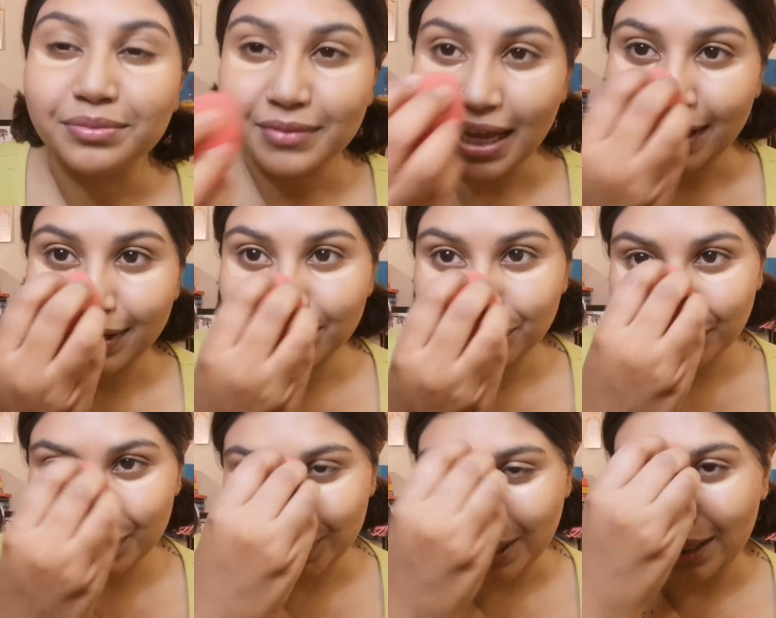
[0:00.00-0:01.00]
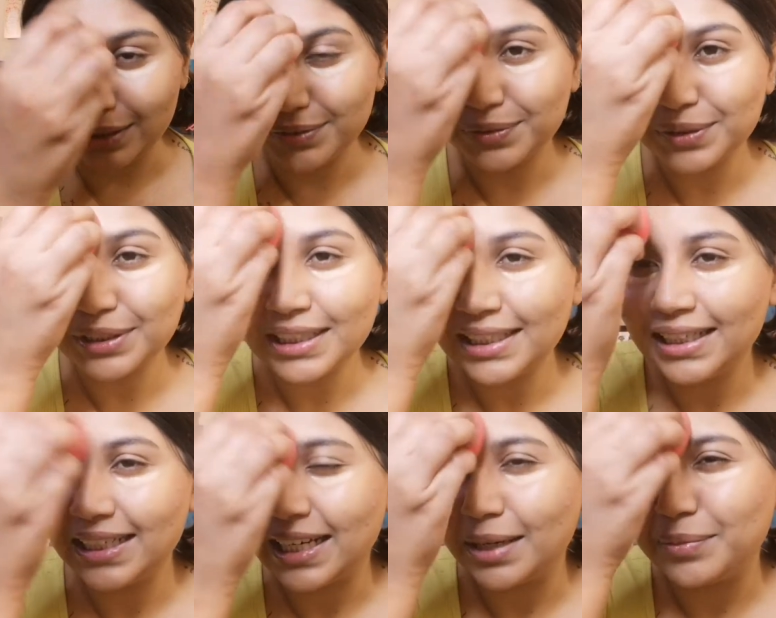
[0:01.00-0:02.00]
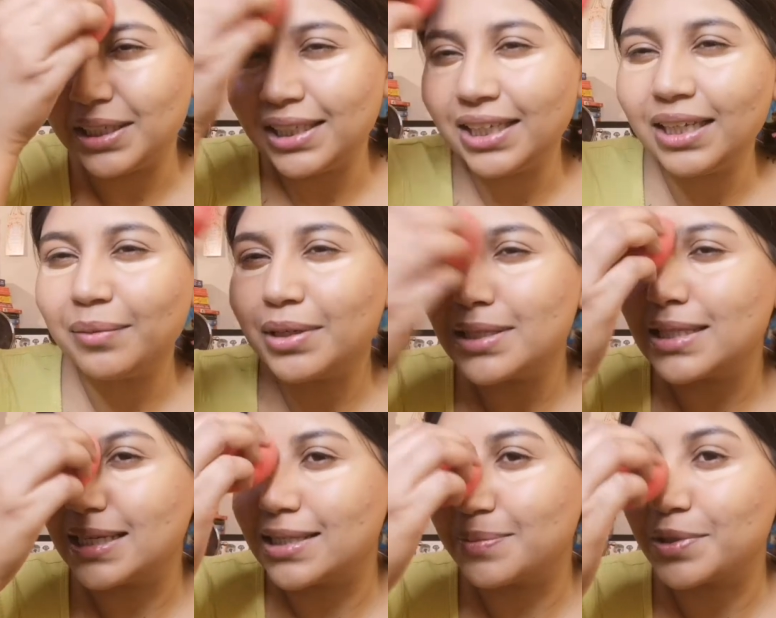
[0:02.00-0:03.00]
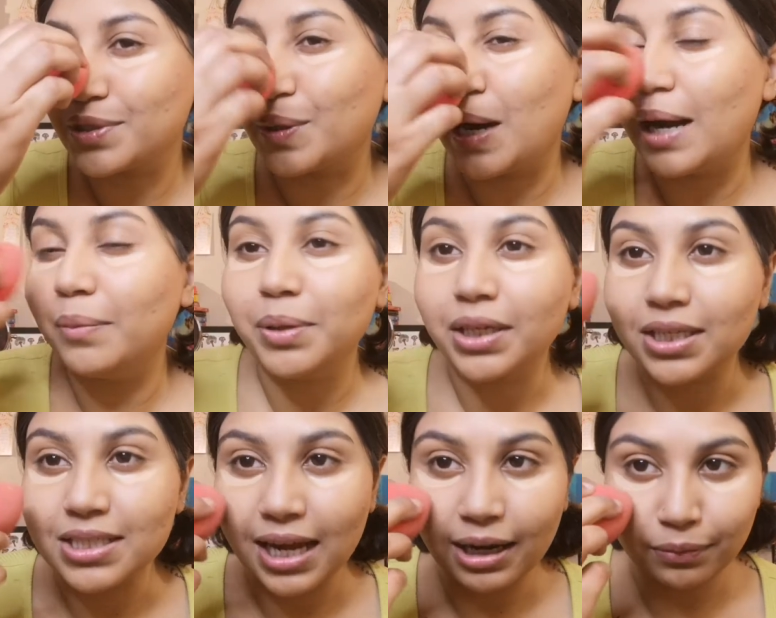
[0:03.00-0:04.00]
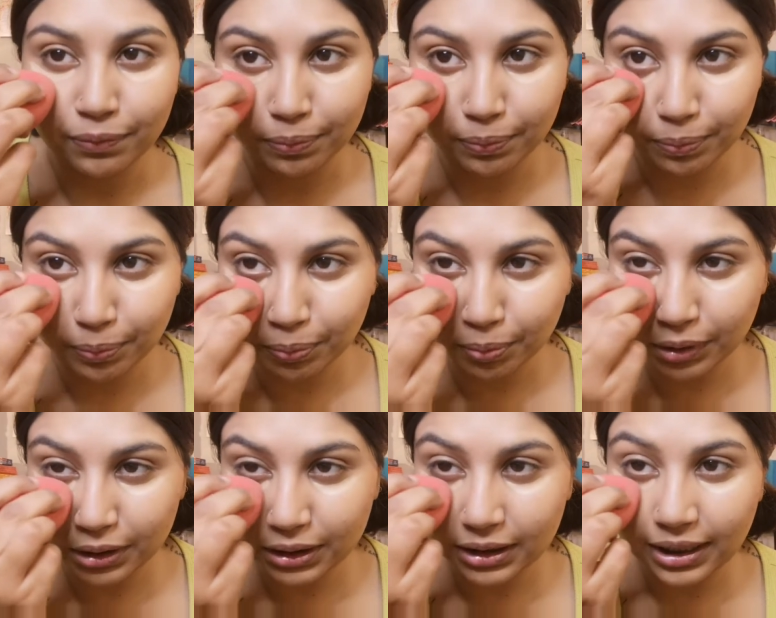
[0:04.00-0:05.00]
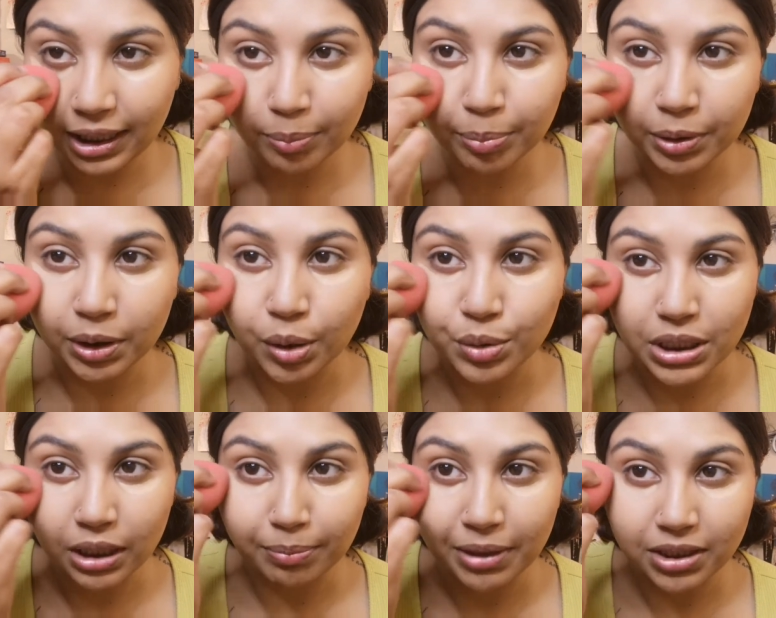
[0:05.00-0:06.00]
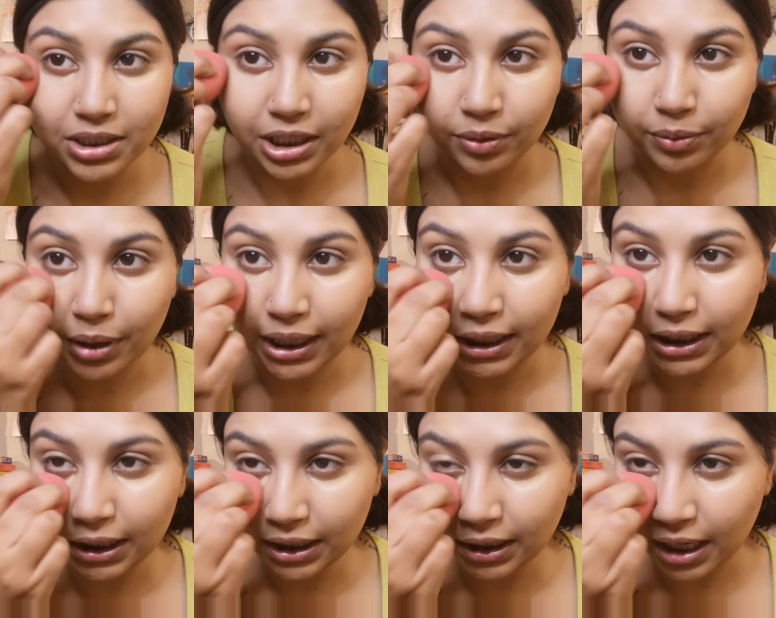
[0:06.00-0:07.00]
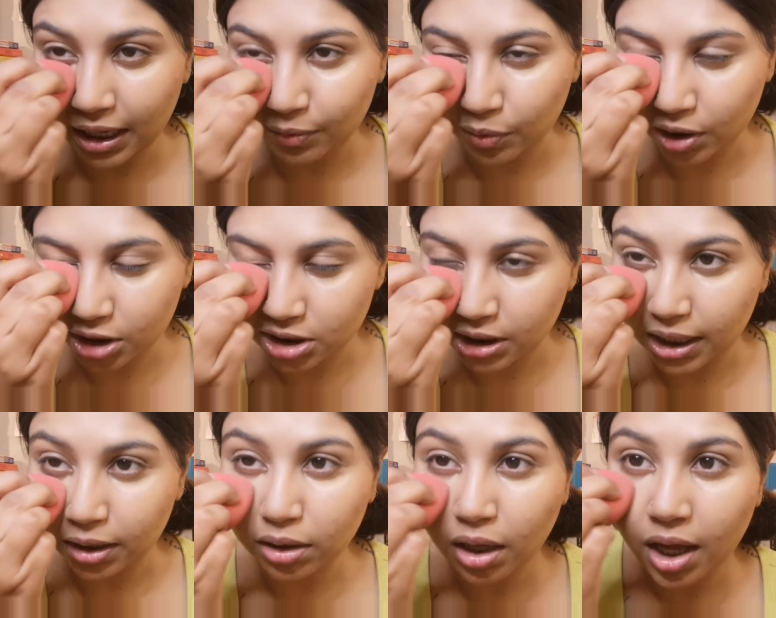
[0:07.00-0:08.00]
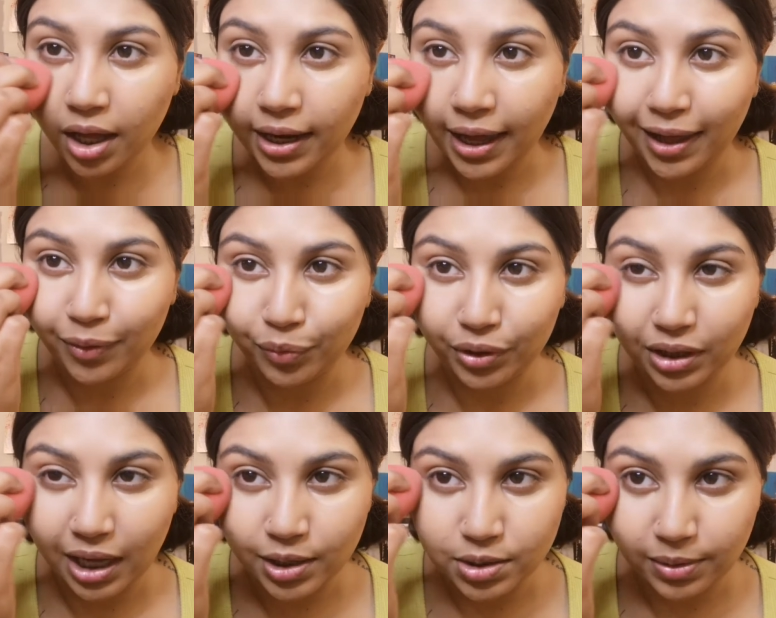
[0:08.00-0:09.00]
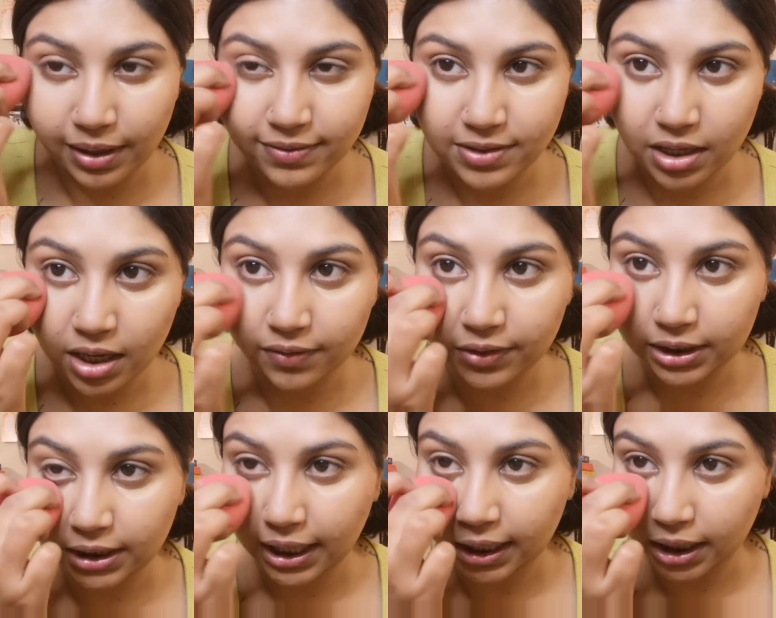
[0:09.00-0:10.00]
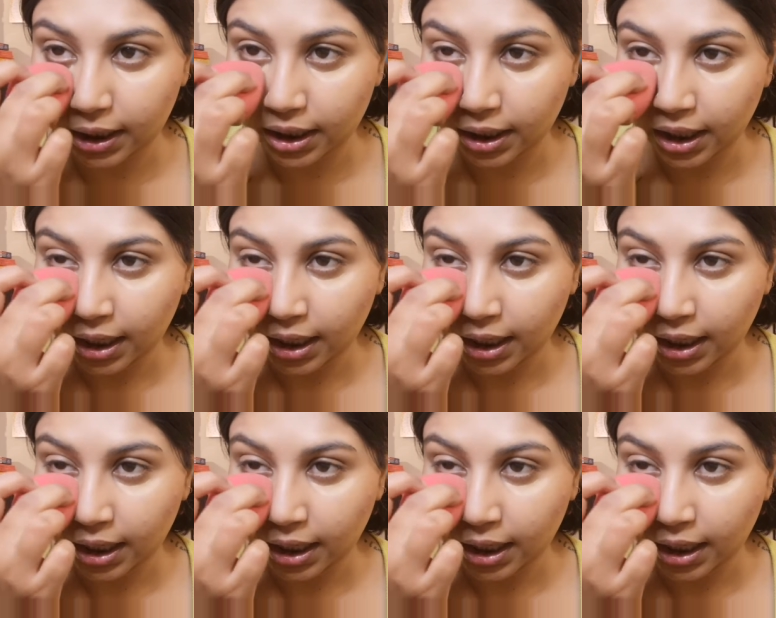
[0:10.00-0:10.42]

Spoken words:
I got the free trial for it, and I'm thinking I'm gonna stay subscribed because I really like Below Deck Mediterranean. I watch that a lot, and Real Housewives of Atlanta.